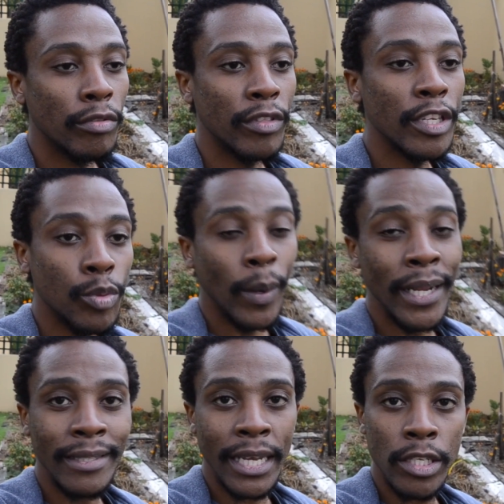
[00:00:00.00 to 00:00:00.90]
This
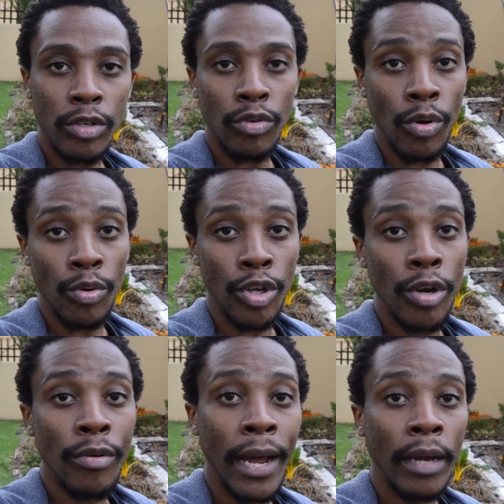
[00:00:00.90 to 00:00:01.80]
one doesn't grow
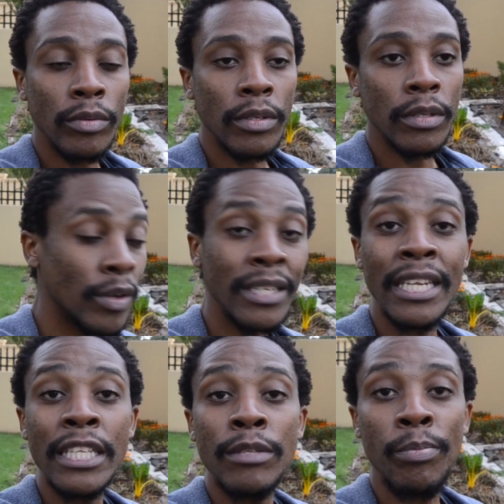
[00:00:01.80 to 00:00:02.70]
year round. It
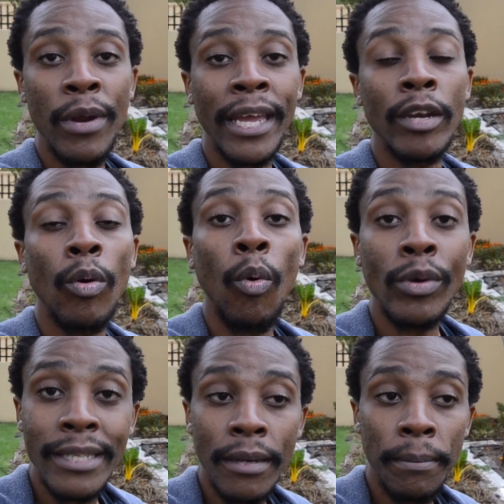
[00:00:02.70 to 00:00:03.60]
needs spring and
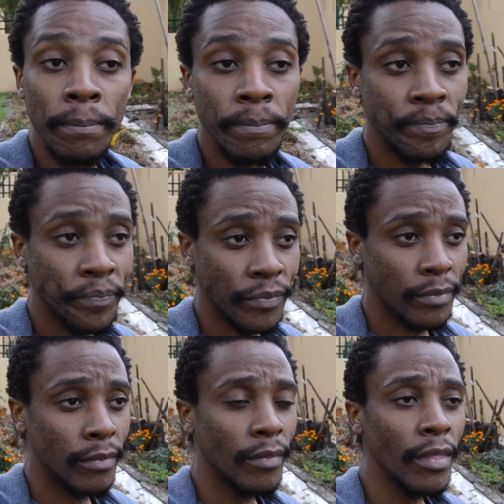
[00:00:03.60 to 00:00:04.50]
autumn,
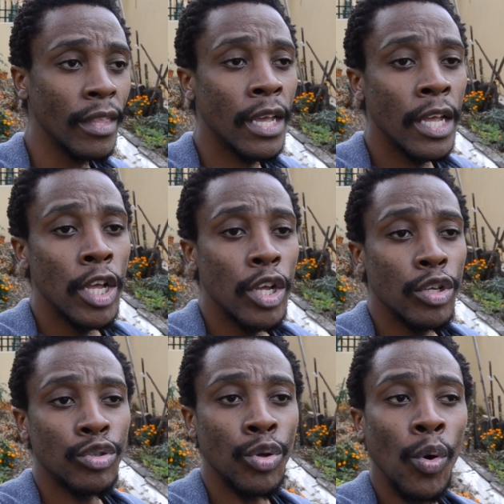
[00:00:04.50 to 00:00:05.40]

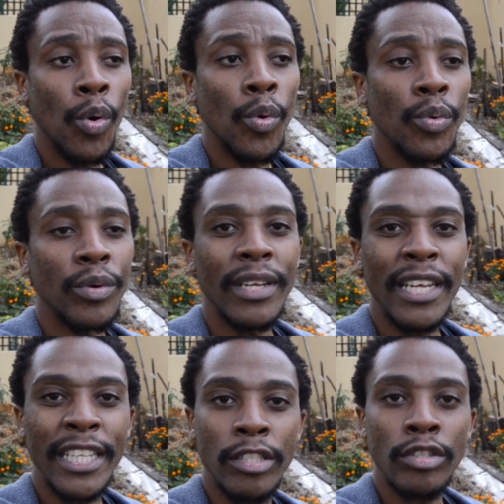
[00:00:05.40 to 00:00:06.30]
so
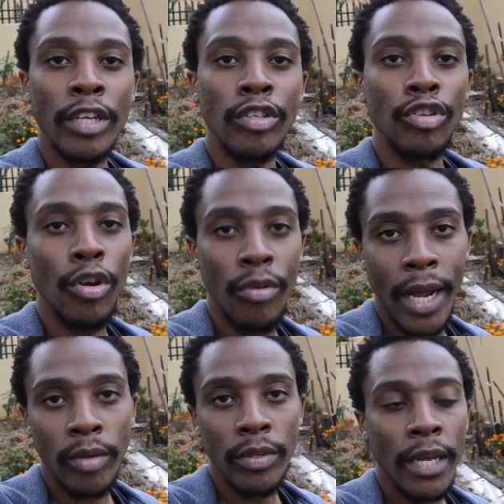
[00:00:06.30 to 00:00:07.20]
it's not year
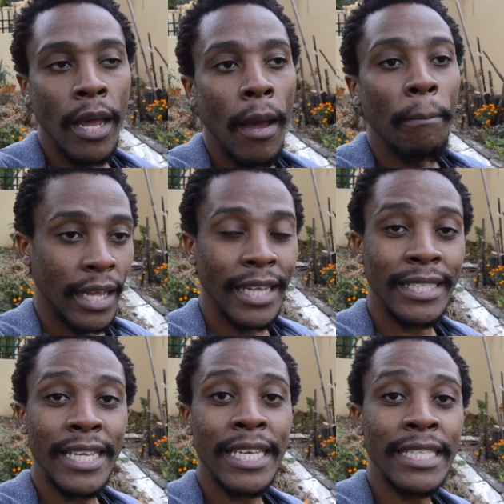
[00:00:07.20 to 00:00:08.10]
round. It
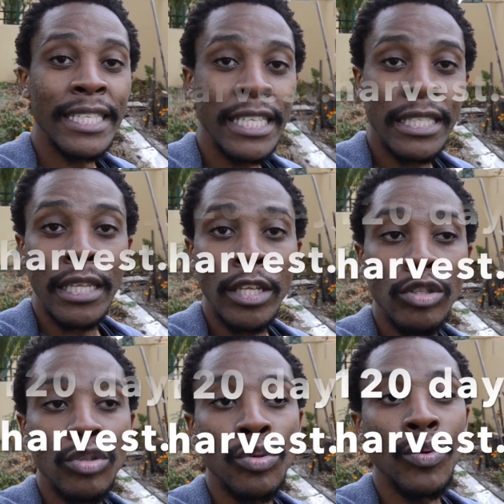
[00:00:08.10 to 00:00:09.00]
takes 60
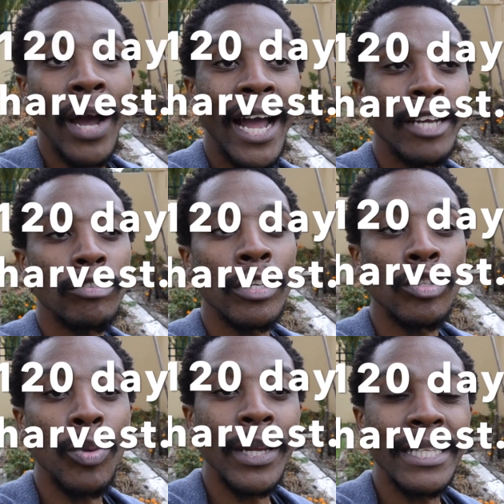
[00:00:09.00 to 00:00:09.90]
to
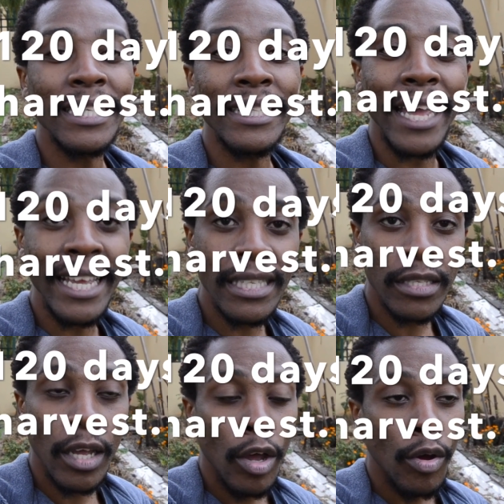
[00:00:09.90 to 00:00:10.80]
120 days
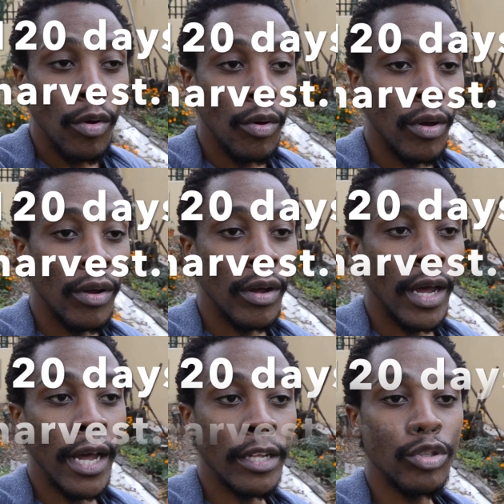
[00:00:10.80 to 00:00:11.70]

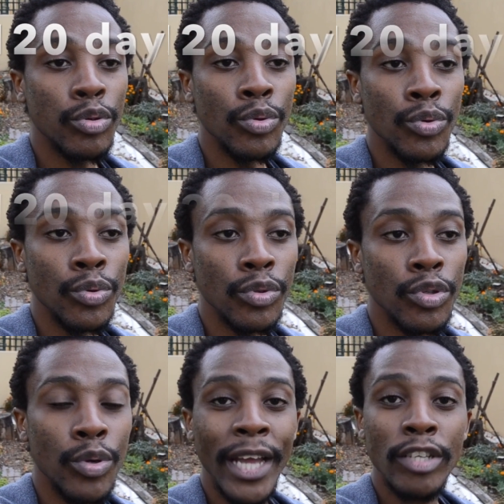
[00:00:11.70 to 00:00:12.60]

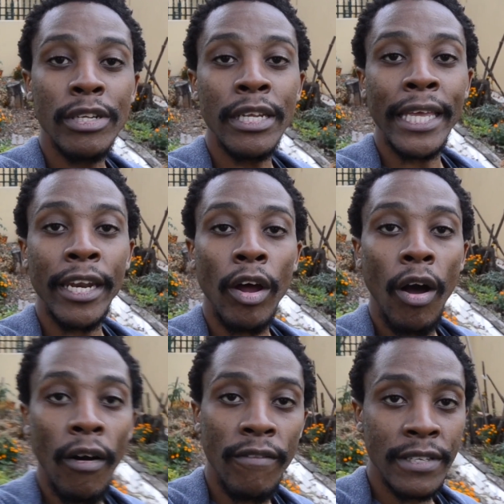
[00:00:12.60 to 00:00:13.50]
to actually get a
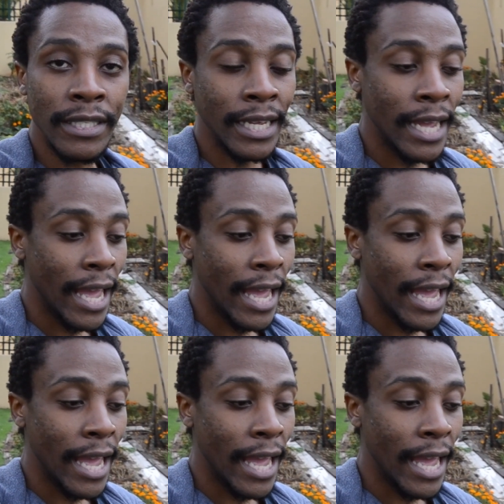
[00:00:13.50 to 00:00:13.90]
harvest.